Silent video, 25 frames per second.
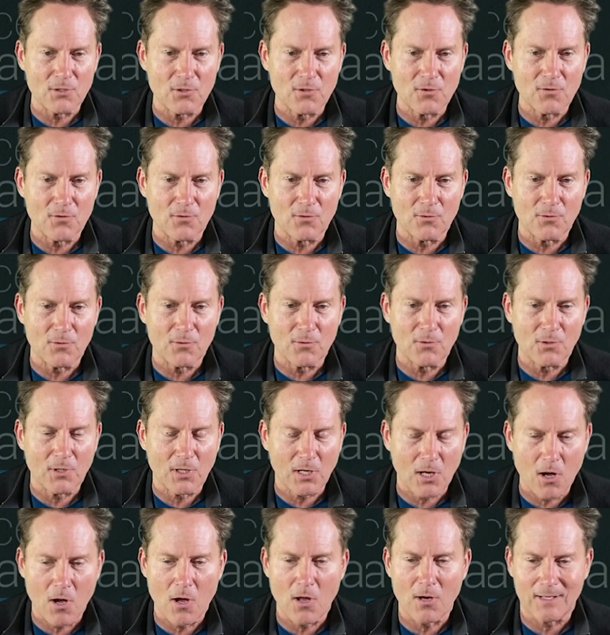you
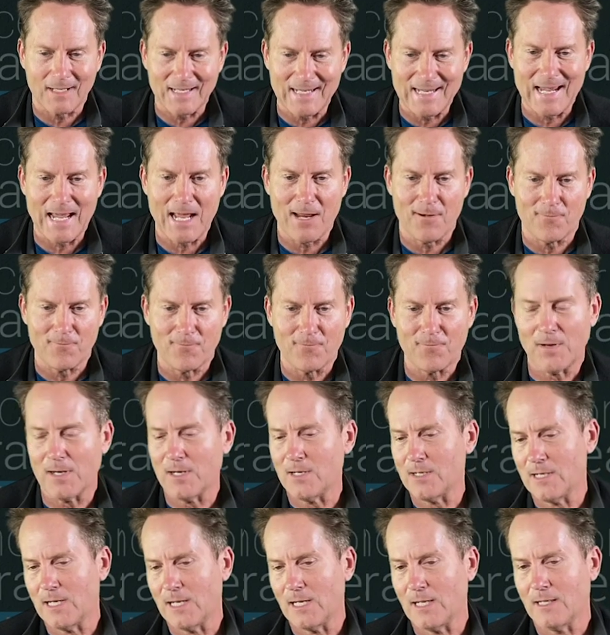can't get
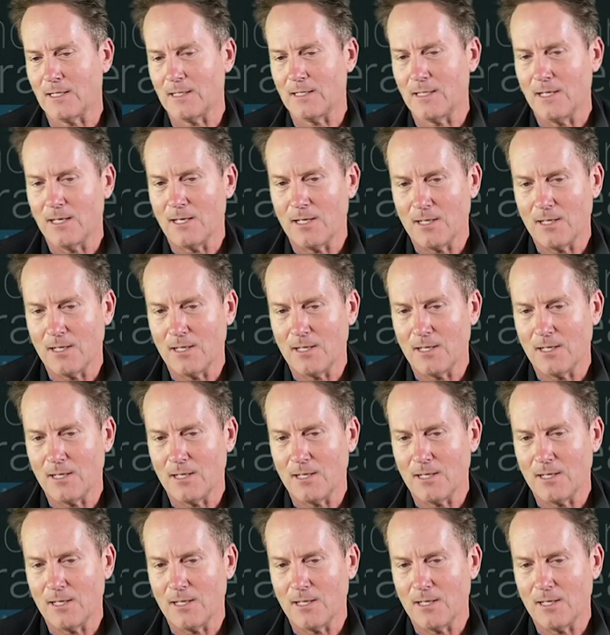funding